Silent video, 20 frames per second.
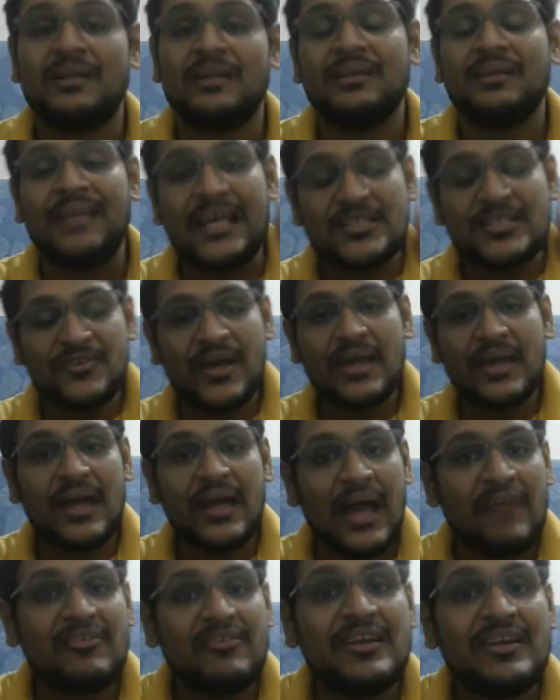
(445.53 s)
That's why
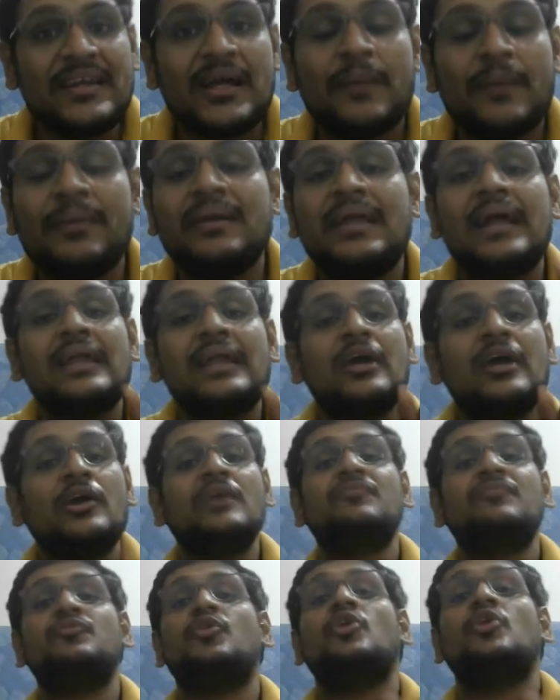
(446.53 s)
I will recommend that
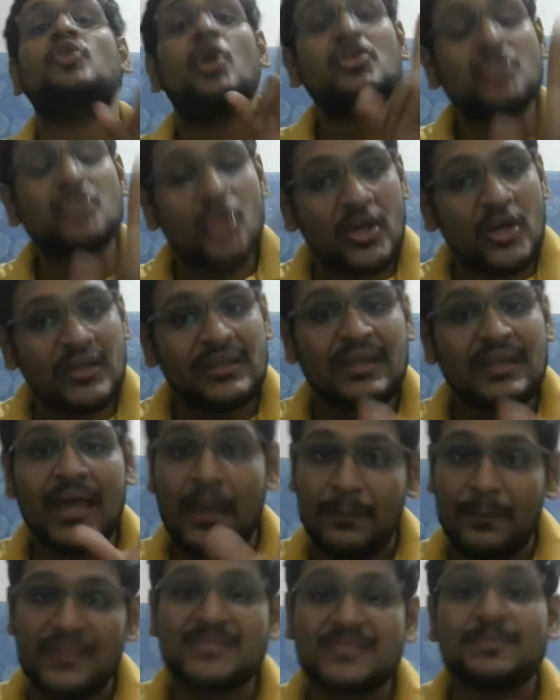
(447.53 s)
if you are not joined
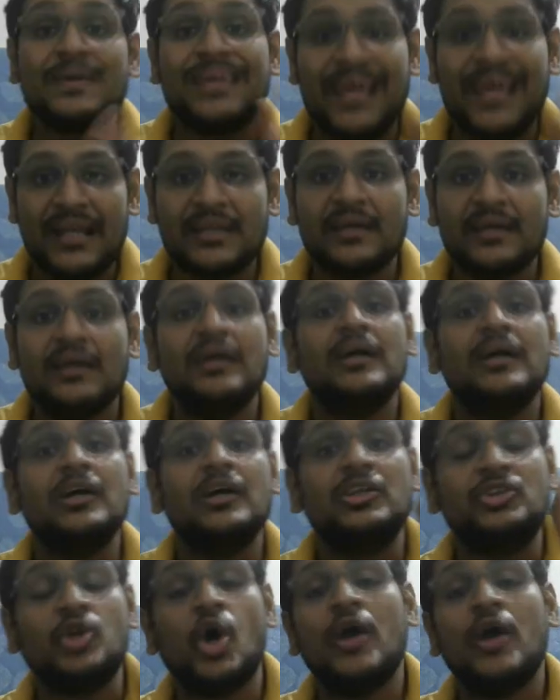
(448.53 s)
MSP yet,
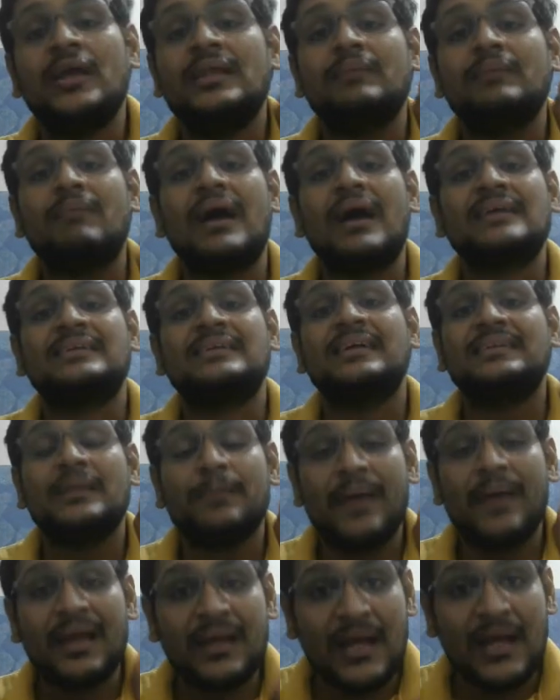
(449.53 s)
join Master's
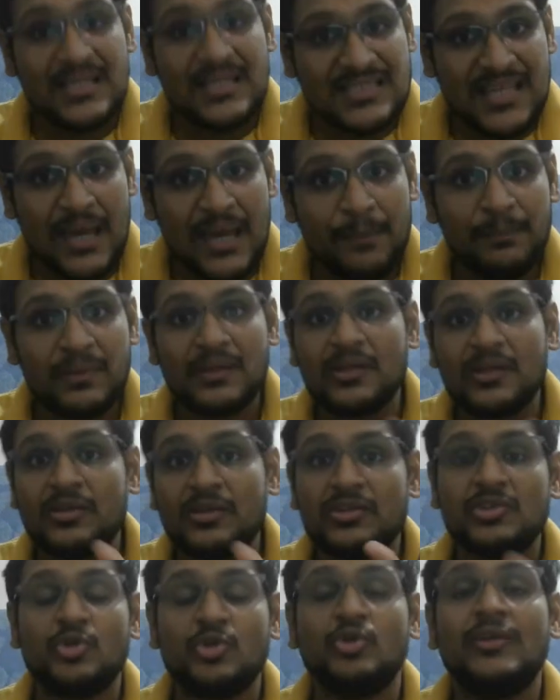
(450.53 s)
APAC ASAP,
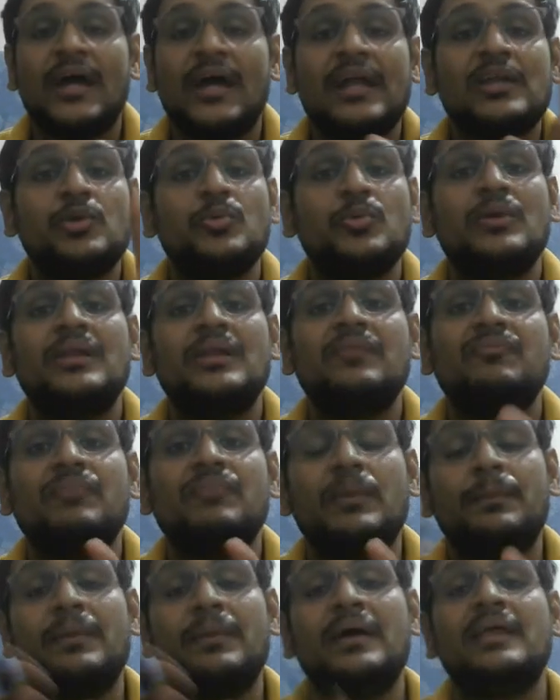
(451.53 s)
so that you will
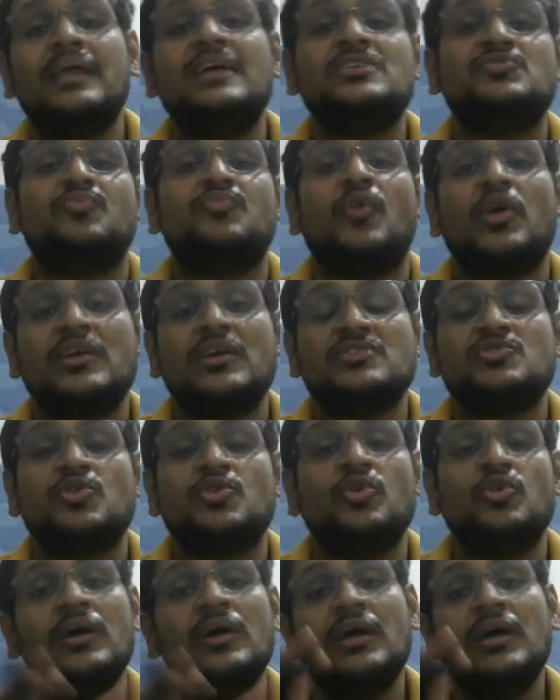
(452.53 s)
prepare for ISRO